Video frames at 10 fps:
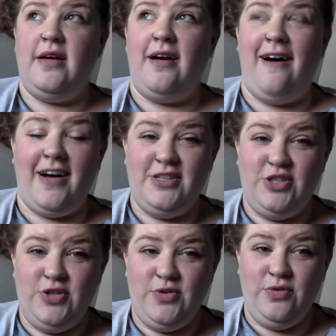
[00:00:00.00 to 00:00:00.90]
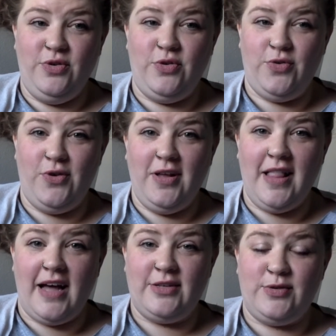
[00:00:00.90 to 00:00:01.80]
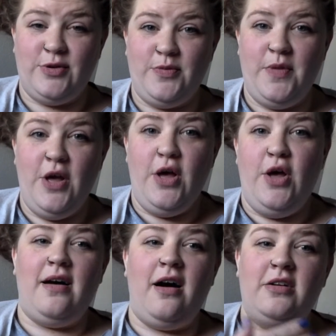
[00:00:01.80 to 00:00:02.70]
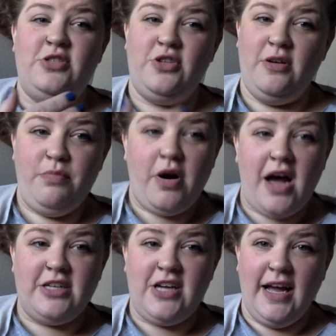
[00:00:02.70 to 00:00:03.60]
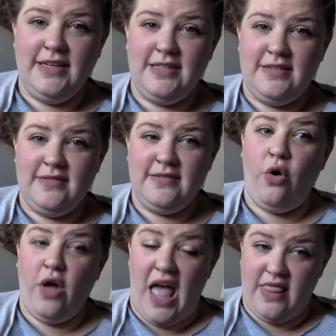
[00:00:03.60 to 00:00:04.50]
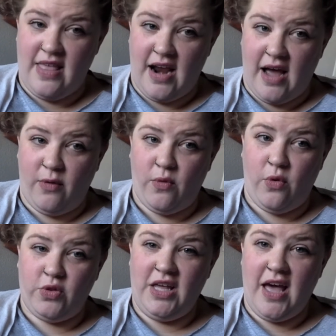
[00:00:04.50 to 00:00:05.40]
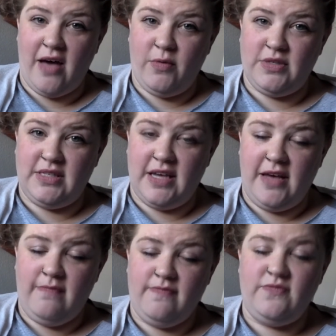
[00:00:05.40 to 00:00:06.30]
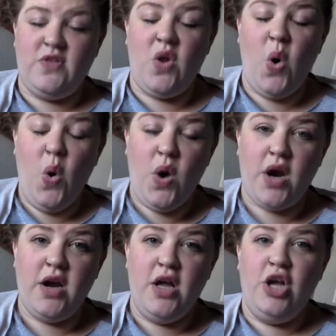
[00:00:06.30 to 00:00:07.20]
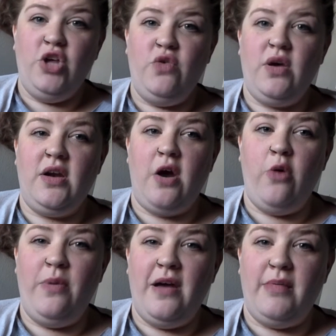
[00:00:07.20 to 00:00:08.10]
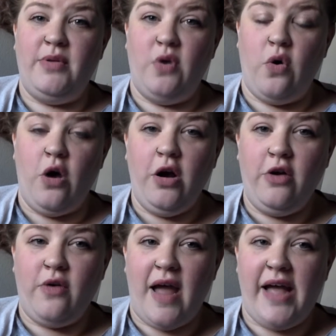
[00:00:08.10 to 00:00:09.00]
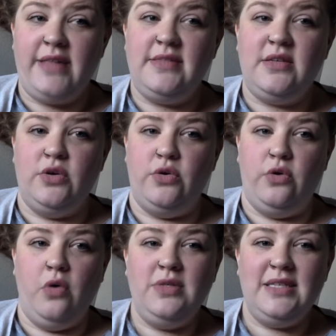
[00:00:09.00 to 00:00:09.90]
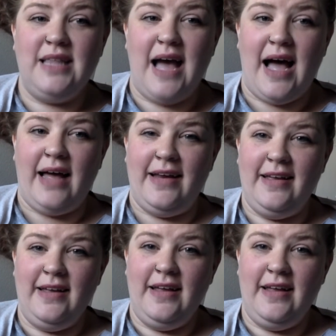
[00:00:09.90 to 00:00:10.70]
onto Google Classroom under the project, and then only I will see it. Or you can open up your grade's Google slide,